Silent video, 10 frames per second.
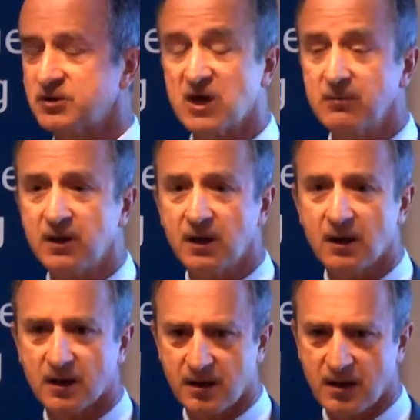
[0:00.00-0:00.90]

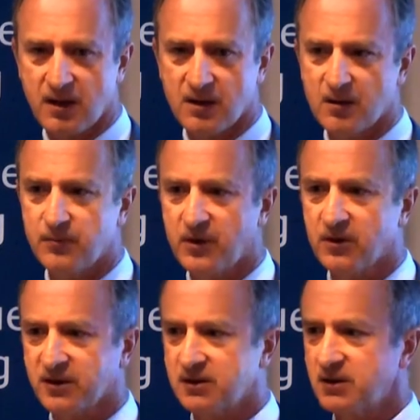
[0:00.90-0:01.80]
Germany,
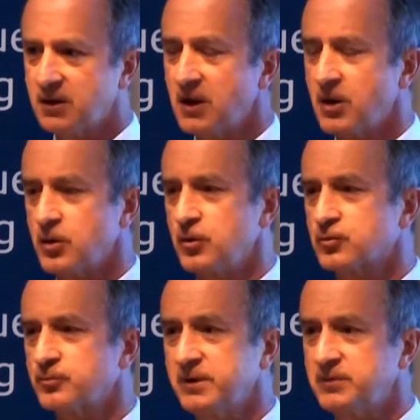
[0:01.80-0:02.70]
because the
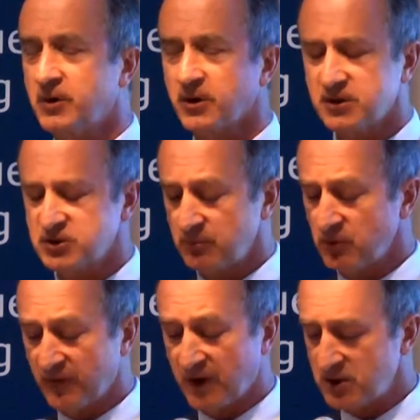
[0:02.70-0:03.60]
German
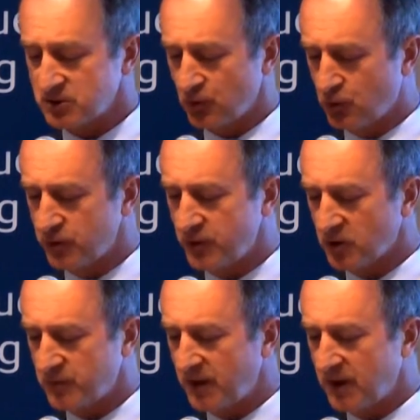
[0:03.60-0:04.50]
unification could
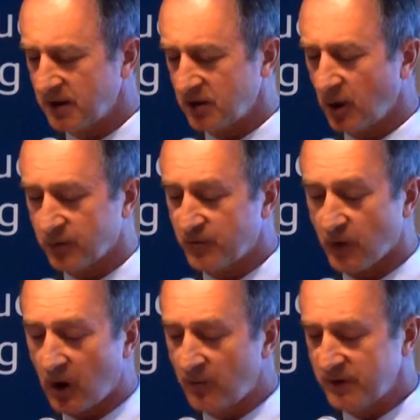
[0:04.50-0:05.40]
not be stopped
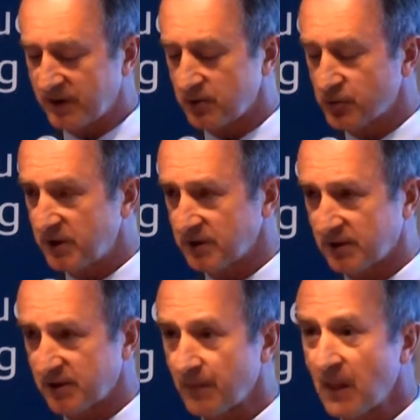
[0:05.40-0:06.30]
for obvious
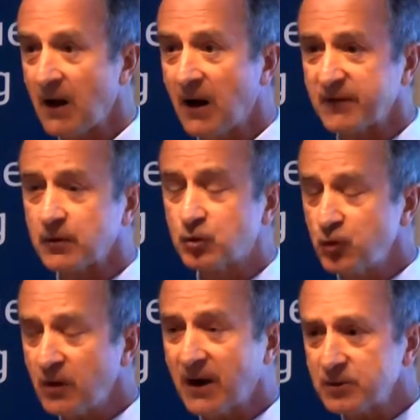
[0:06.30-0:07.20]
reasons. I think
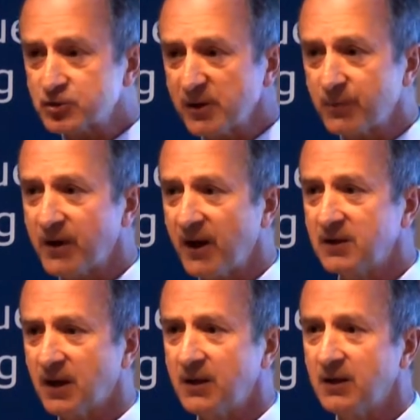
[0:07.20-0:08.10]
two countries
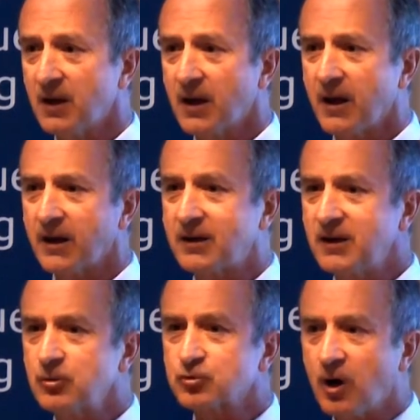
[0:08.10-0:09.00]
played a
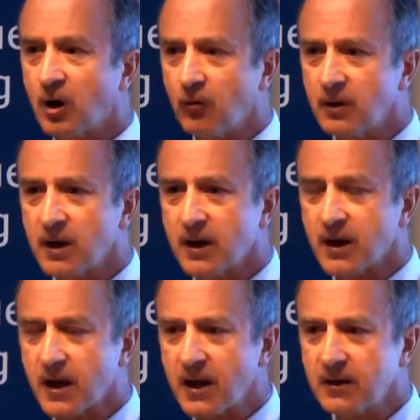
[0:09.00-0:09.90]
key role
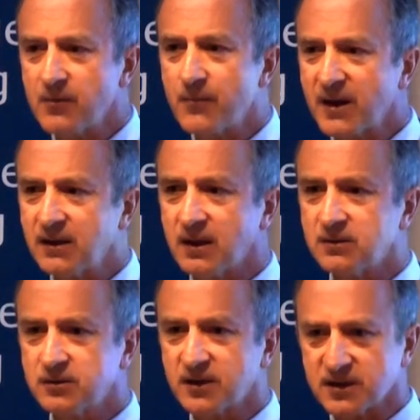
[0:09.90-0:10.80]
in
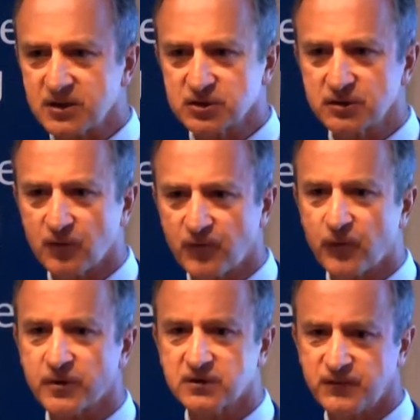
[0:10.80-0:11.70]
making the decision
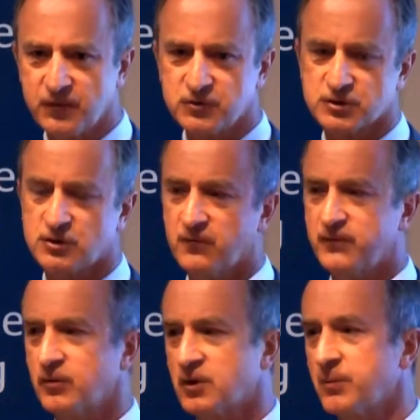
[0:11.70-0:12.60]
for the future
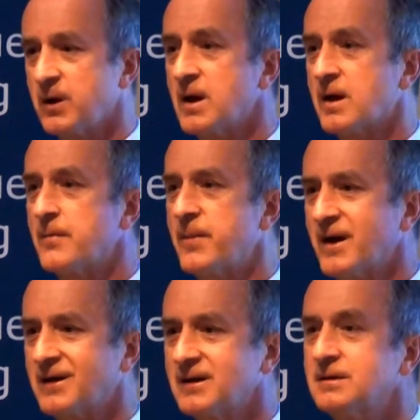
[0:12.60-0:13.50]
of Europe
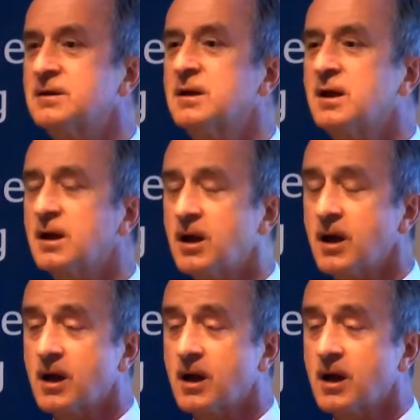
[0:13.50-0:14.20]
back in the